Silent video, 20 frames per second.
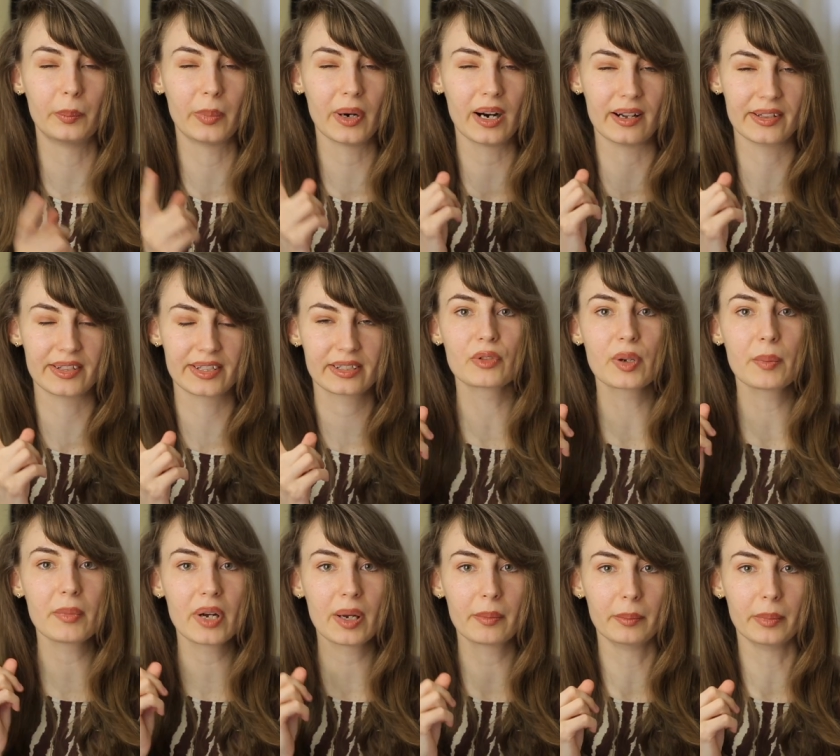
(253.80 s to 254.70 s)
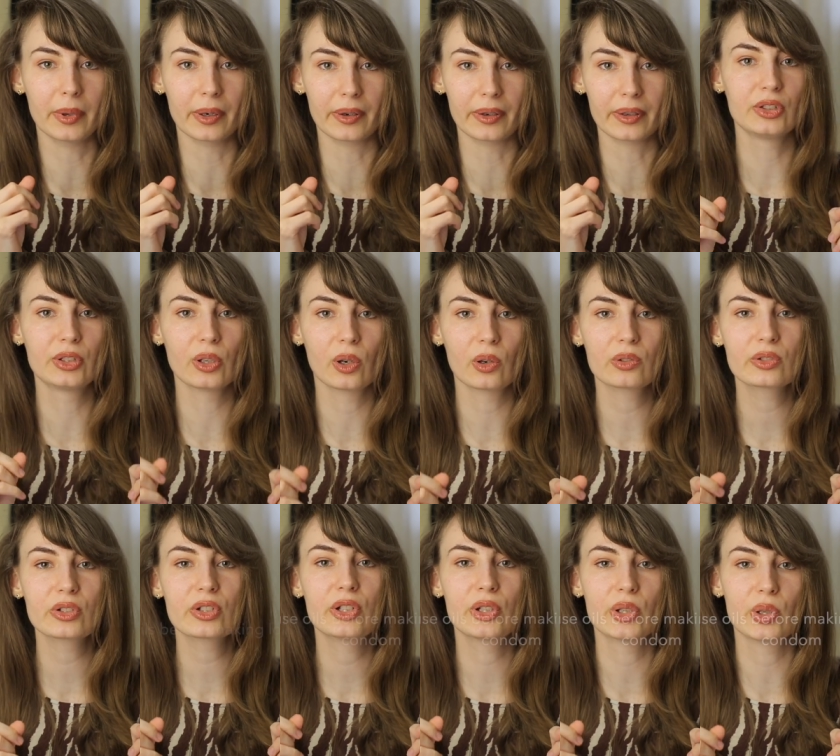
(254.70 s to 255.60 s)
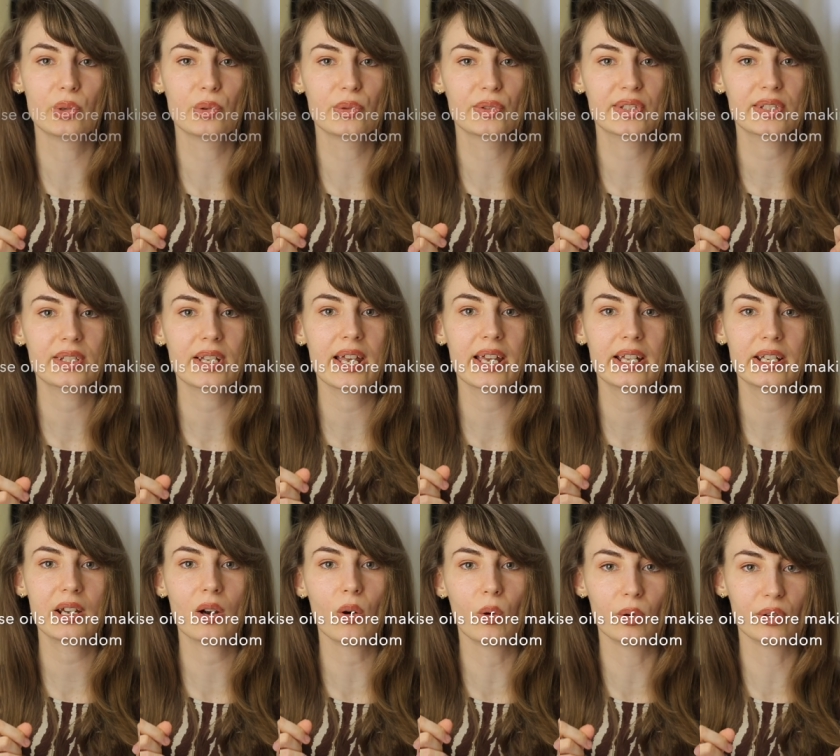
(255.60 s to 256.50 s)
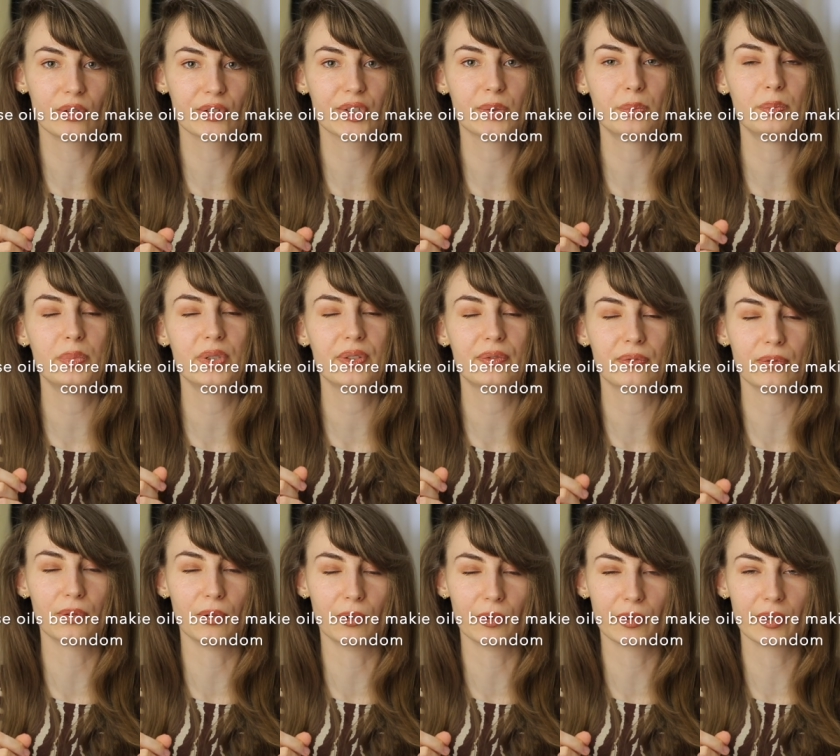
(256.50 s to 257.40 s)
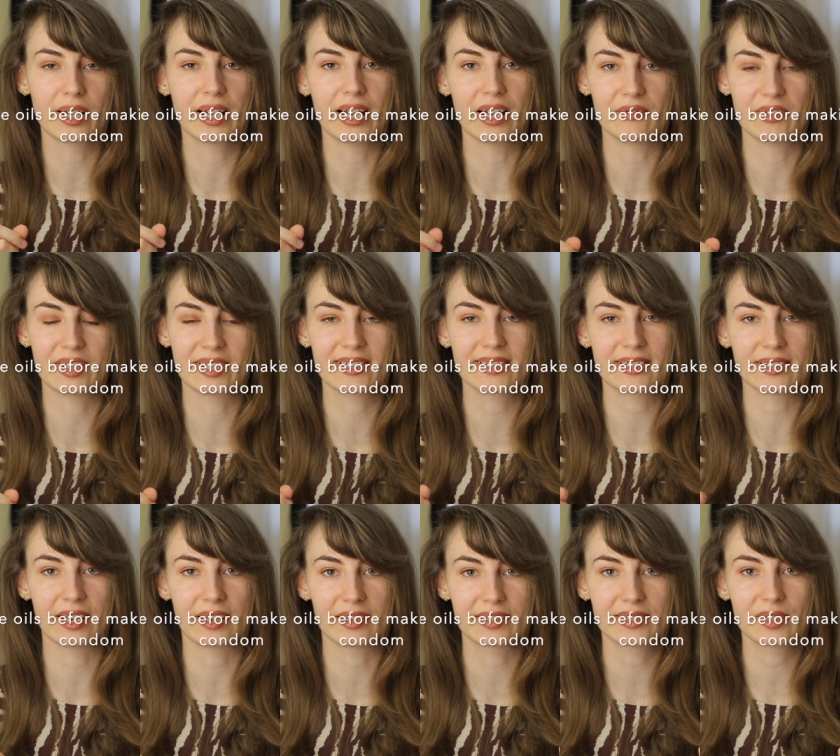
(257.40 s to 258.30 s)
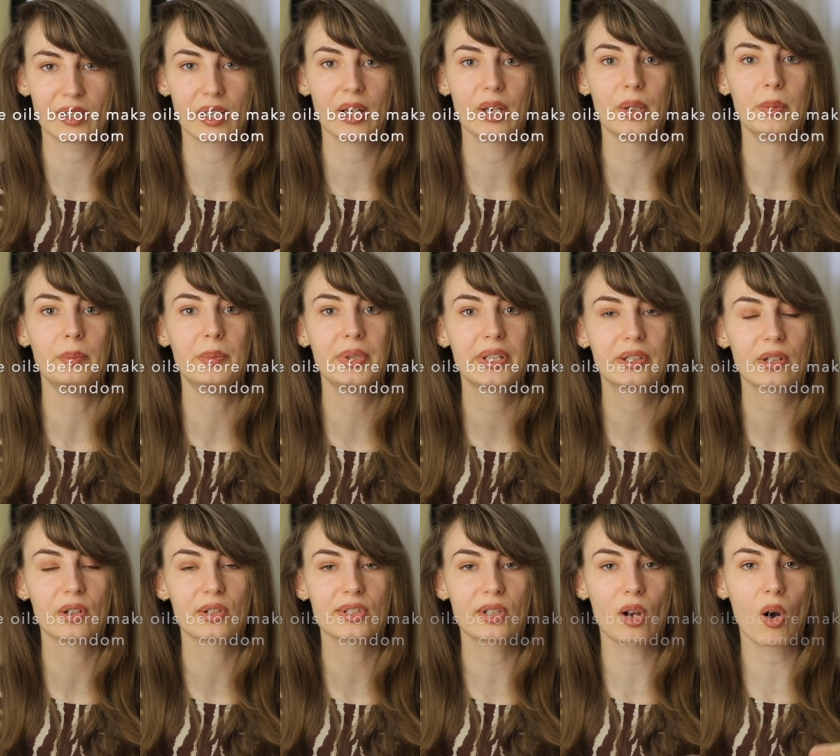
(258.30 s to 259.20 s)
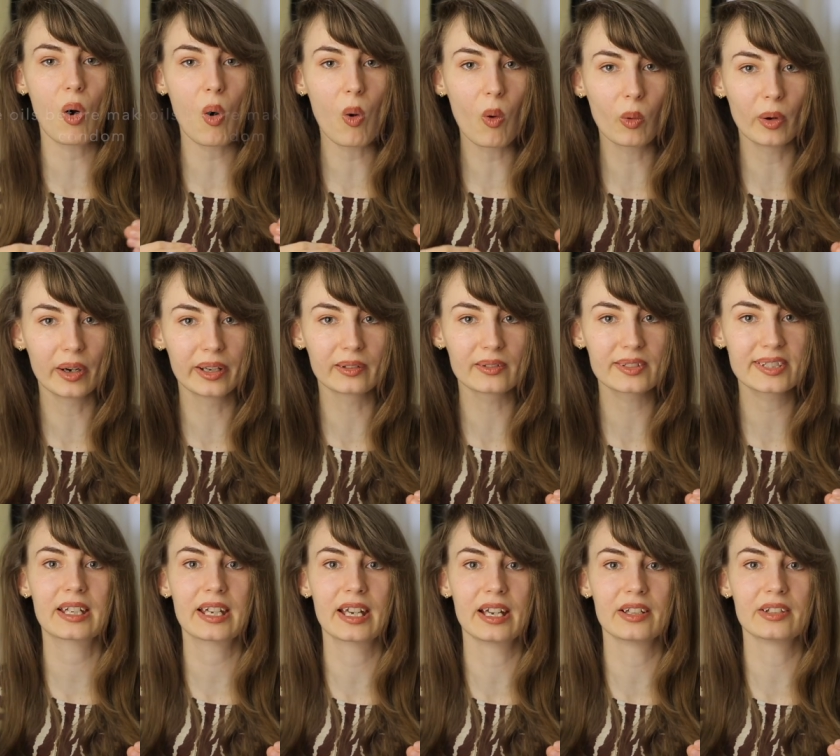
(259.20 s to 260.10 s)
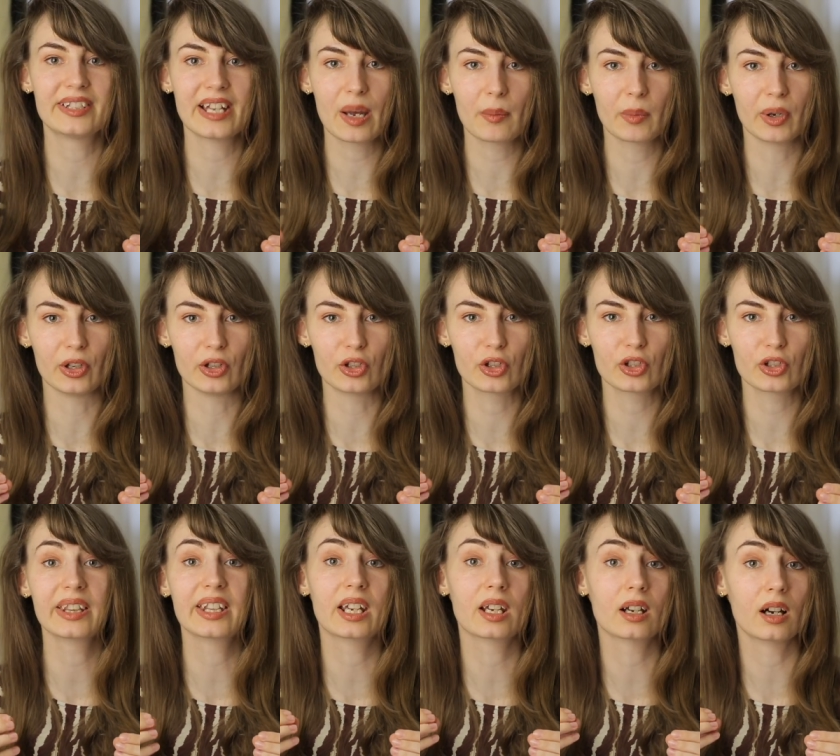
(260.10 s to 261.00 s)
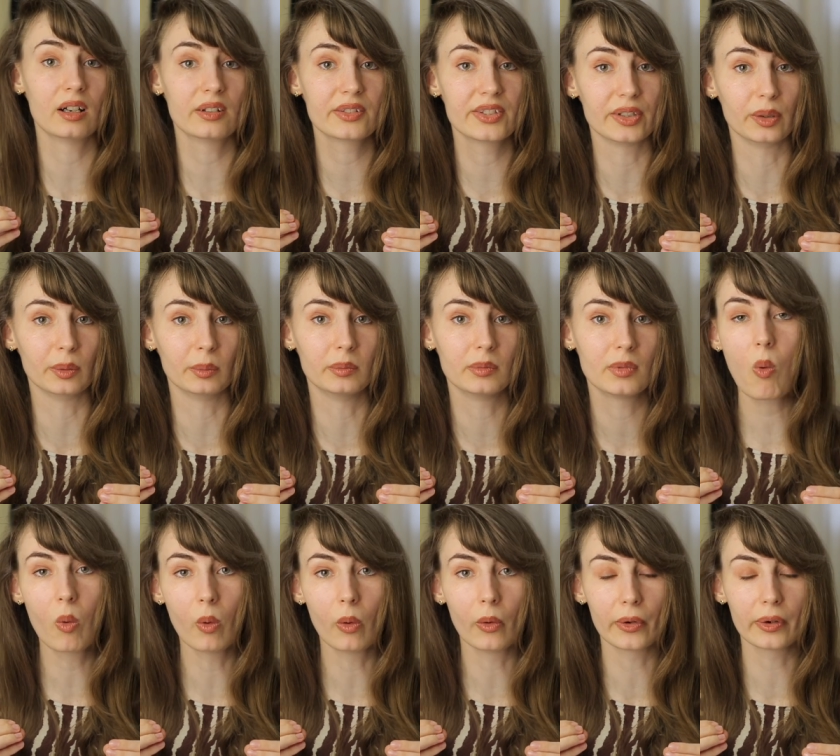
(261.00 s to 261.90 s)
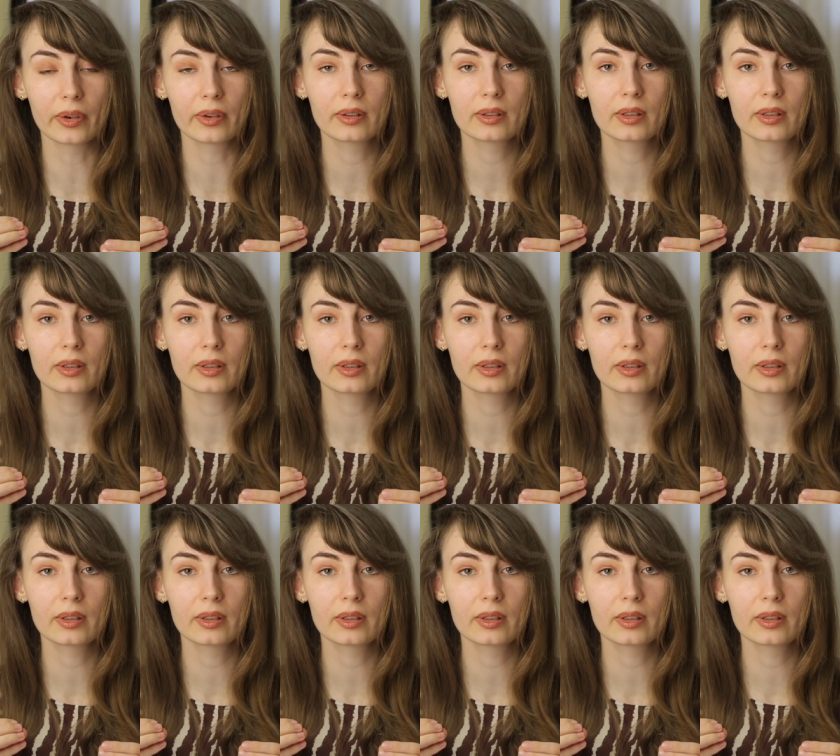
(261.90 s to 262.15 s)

But remember, don't use any oils before having sex because oils can damage the condom or